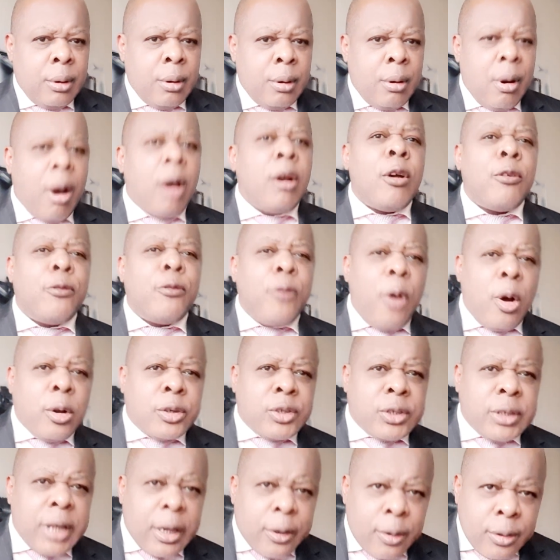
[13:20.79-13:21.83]
All of
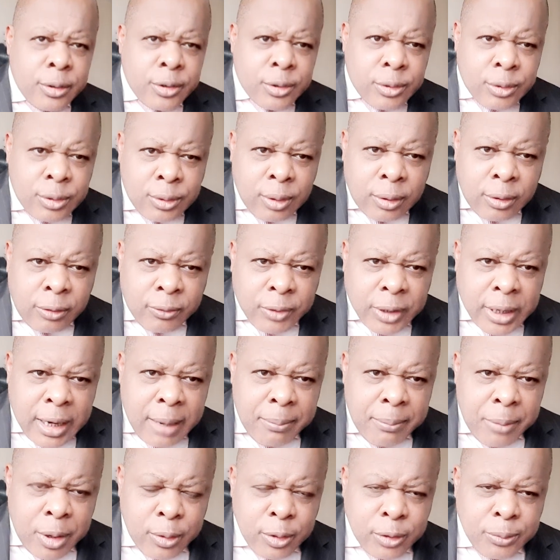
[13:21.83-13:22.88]
us, the Constitution of the
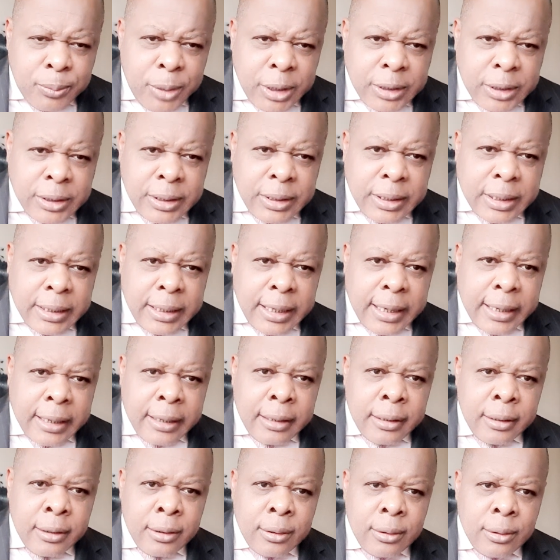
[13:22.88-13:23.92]
Cameroons makes it
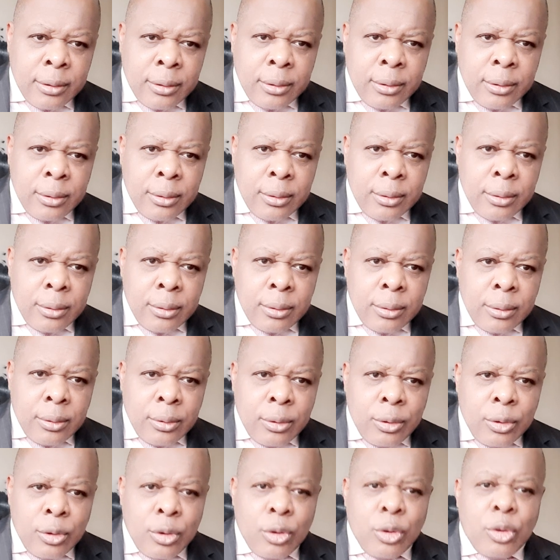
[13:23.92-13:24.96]
clear.
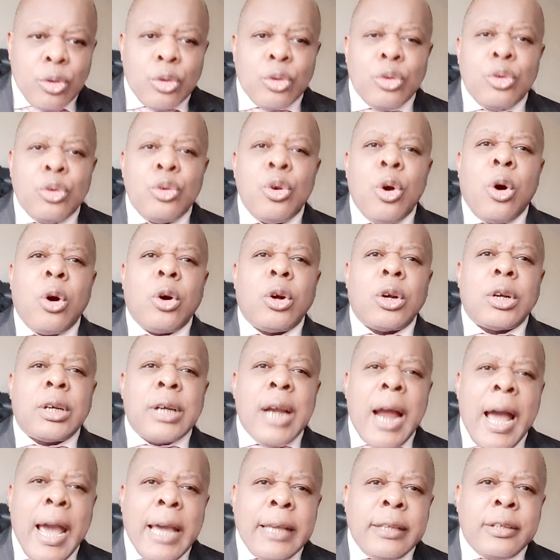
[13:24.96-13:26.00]
Your
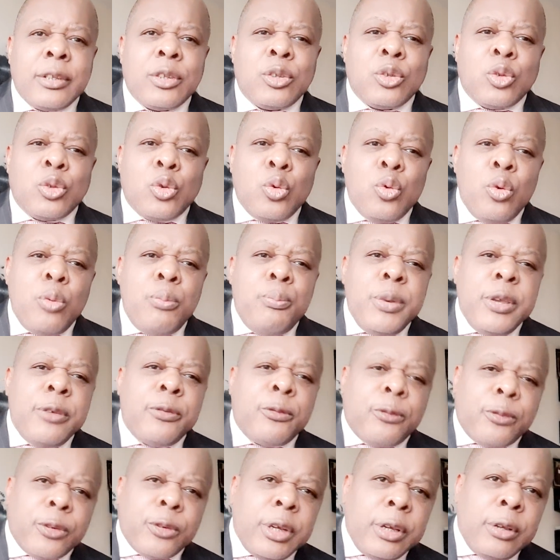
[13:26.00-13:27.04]
right to be
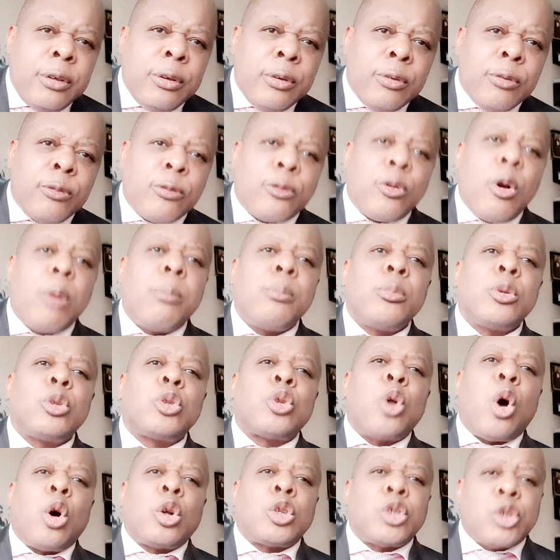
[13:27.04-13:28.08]
free from
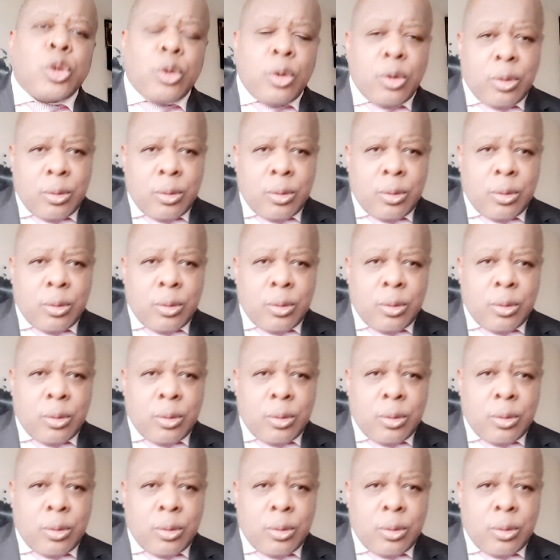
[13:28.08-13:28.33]
torture.